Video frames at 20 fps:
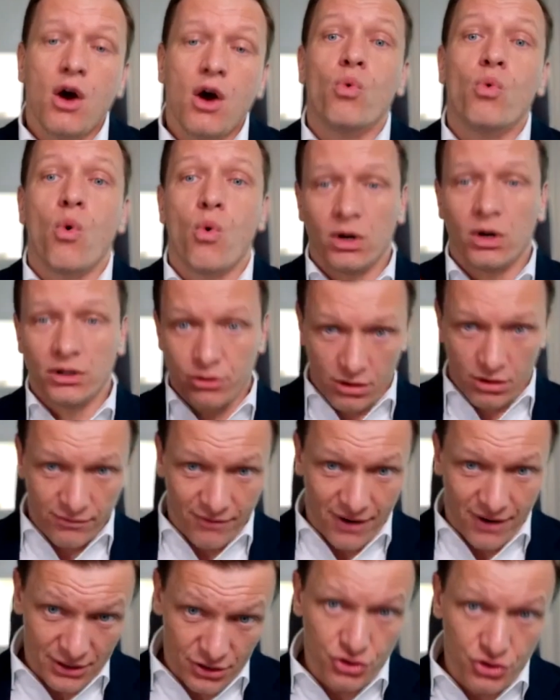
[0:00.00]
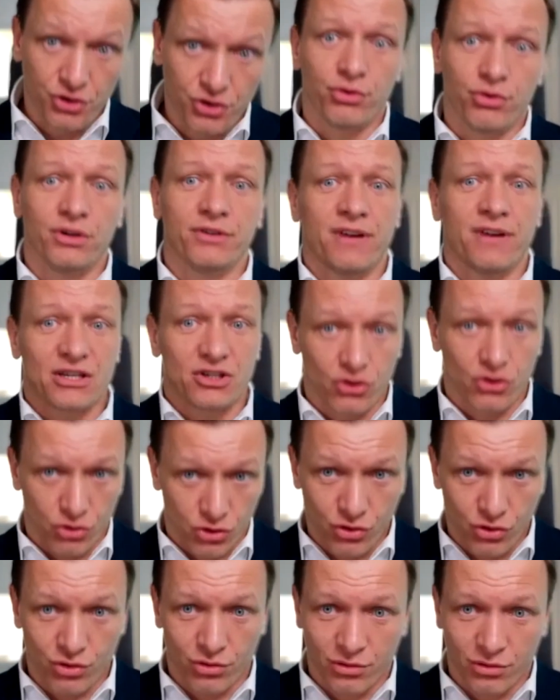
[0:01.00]
we want to invite new
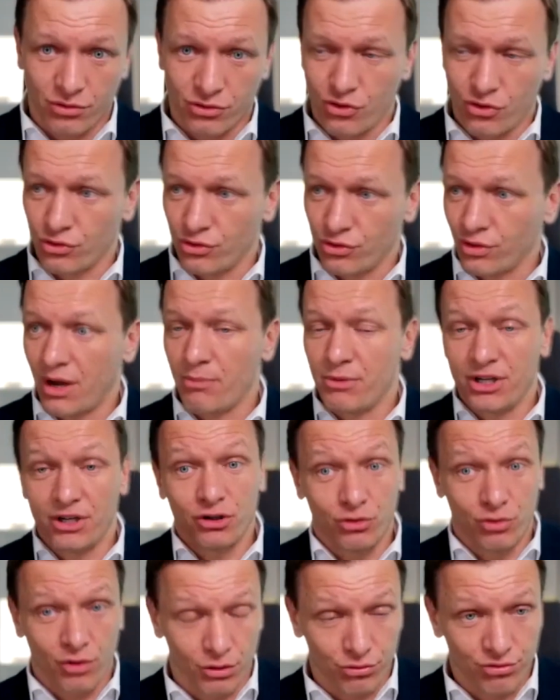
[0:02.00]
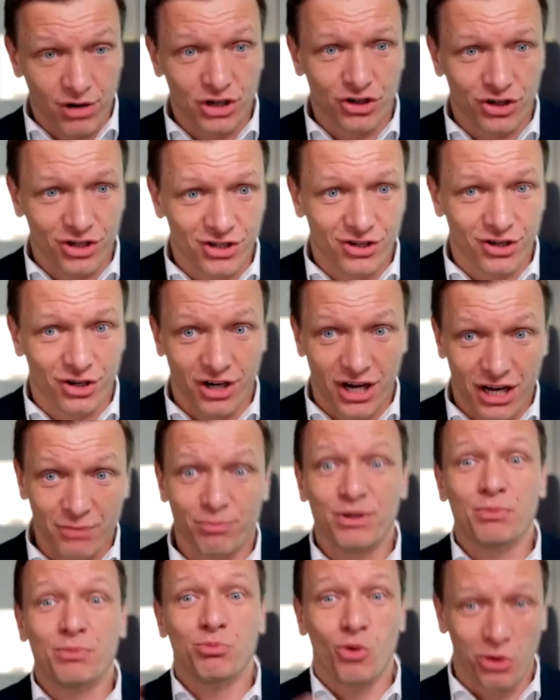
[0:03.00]
investors to come in into our register and be
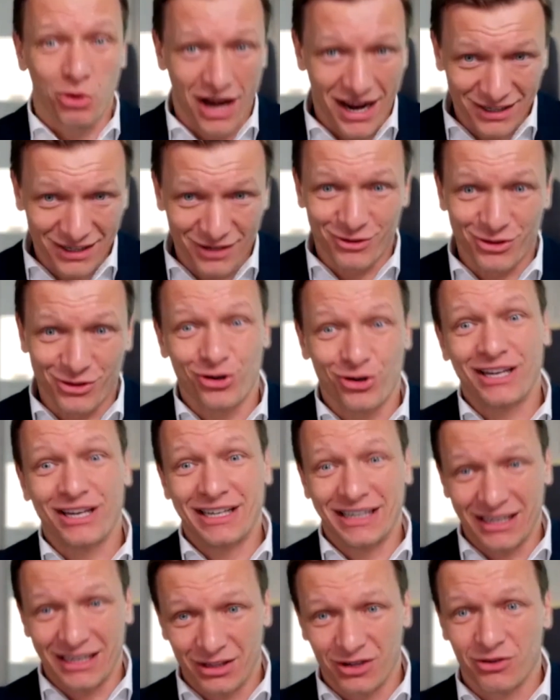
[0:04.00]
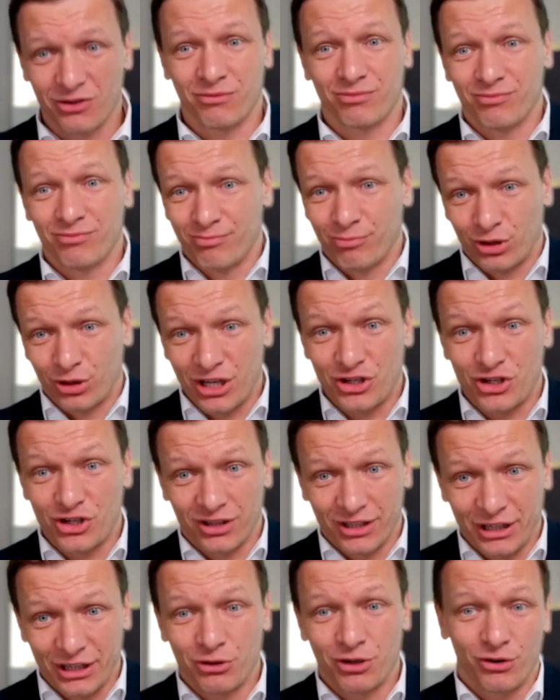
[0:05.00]
more active in trading, and
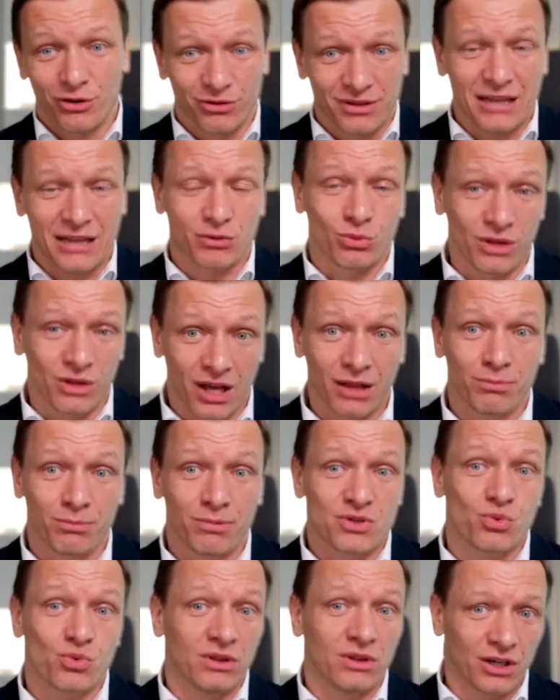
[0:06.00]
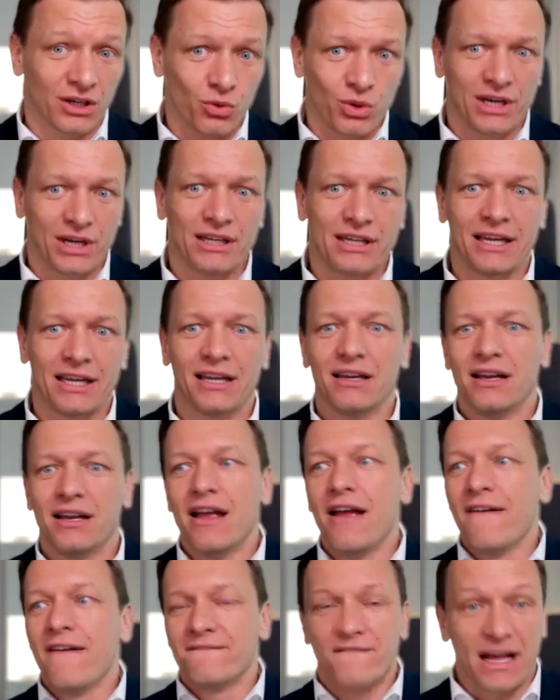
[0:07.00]
potentially, that will help us with liquidity,
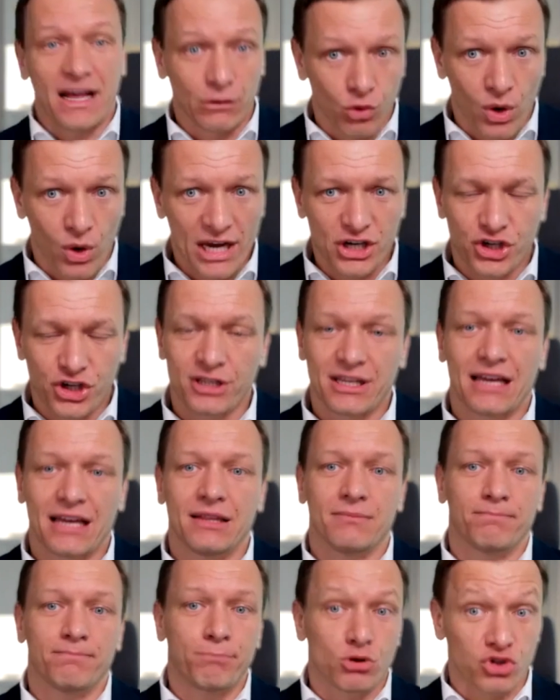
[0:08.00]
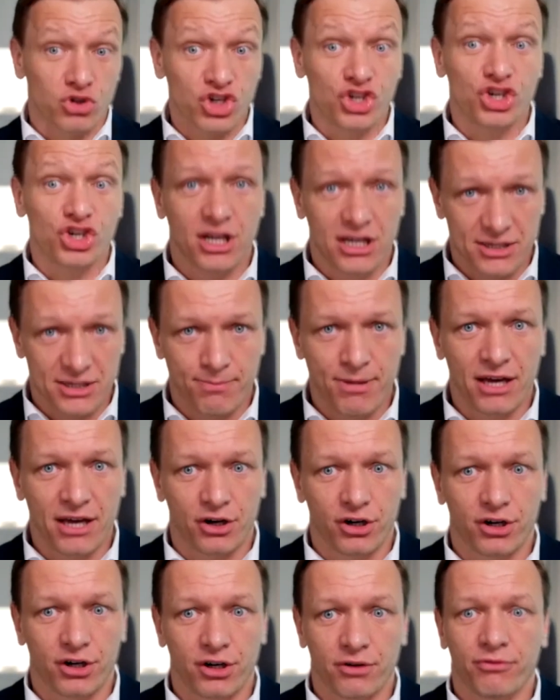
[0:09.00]
valuation, and position us
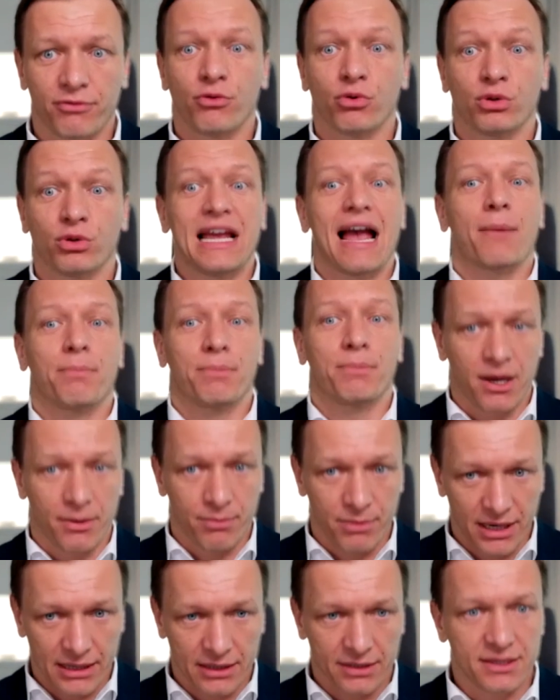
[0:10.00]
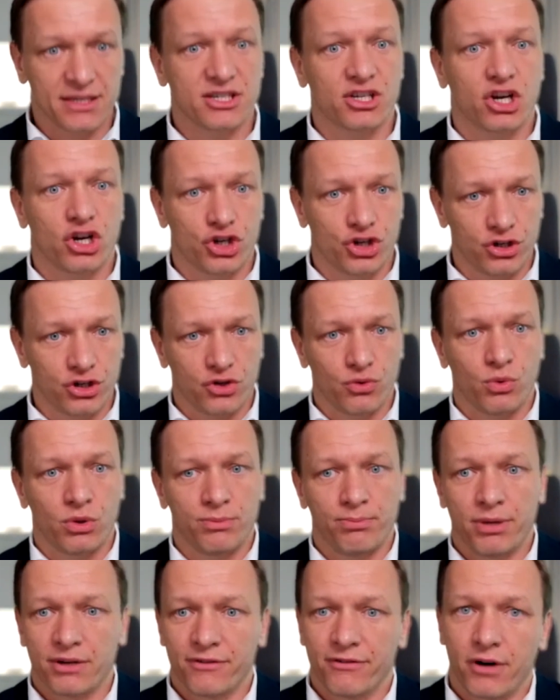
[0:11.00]
better for the upcoming discussions
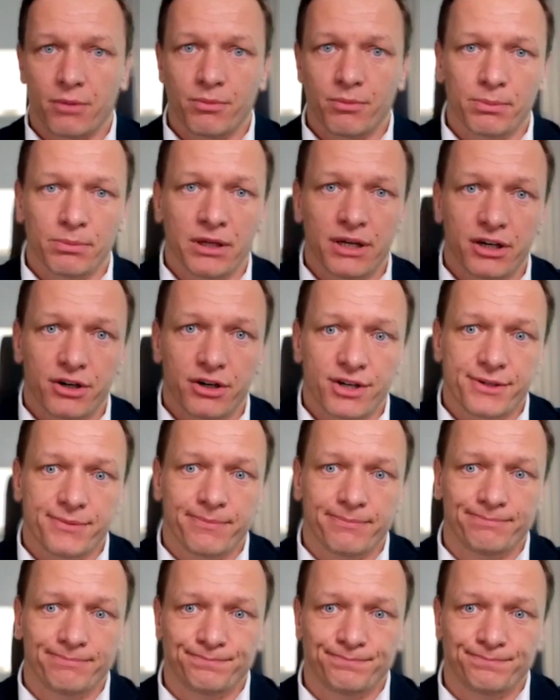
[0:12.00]
with big pharma players.